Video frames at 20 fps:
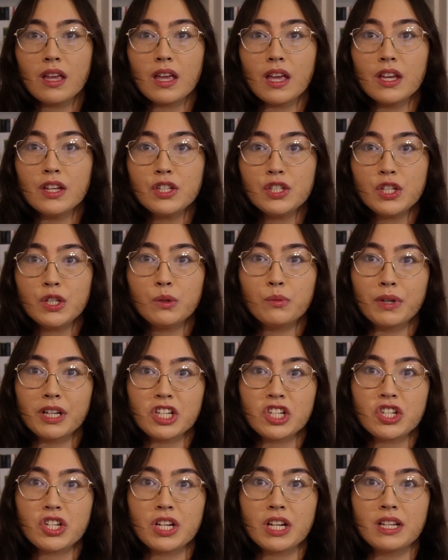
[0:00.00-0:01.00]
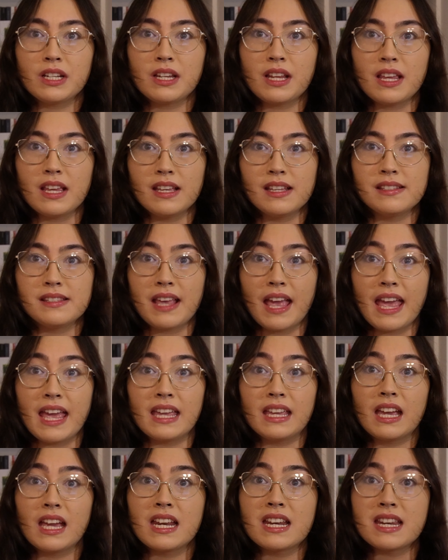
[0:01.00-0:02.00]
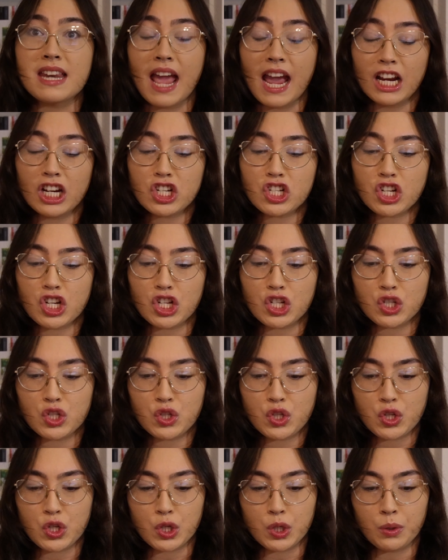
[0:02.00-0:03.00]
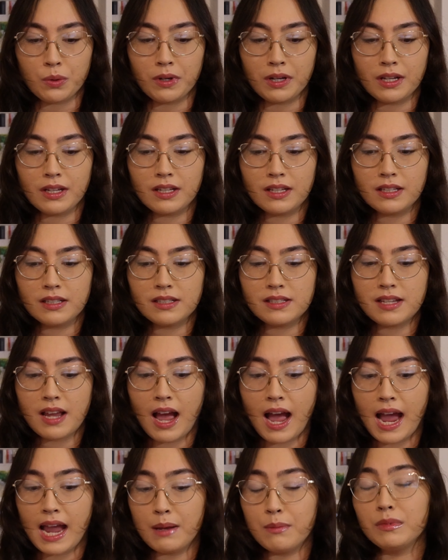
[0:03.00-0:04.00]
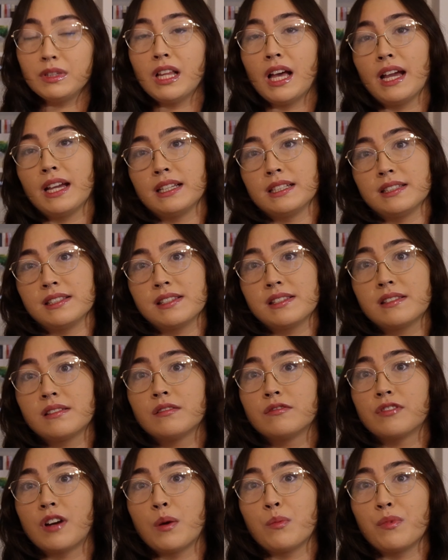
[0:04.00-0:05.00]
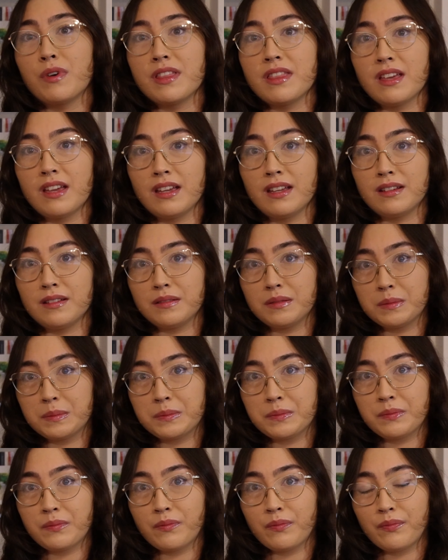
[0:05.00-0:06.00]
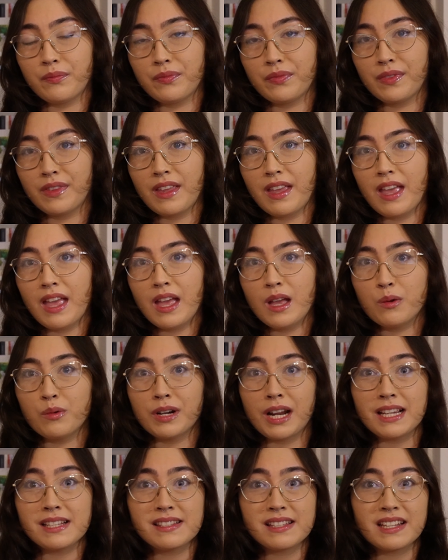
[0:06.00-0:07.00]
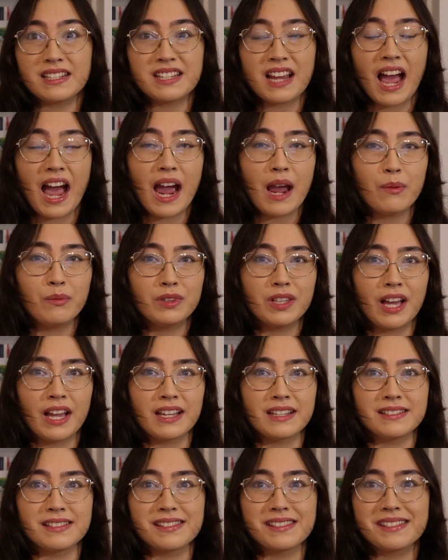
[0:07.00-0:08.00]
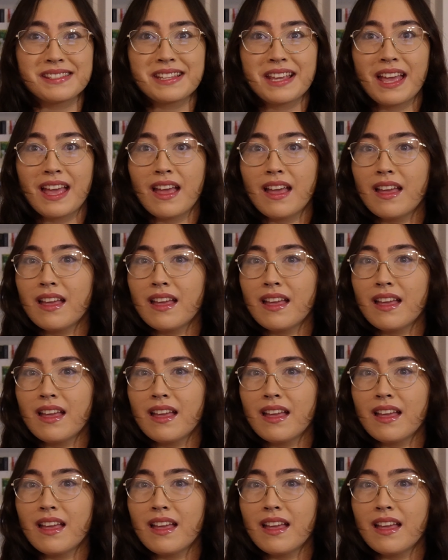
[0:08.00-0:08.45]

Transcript: Intuition is a connection to timelines from within. When I say timelines,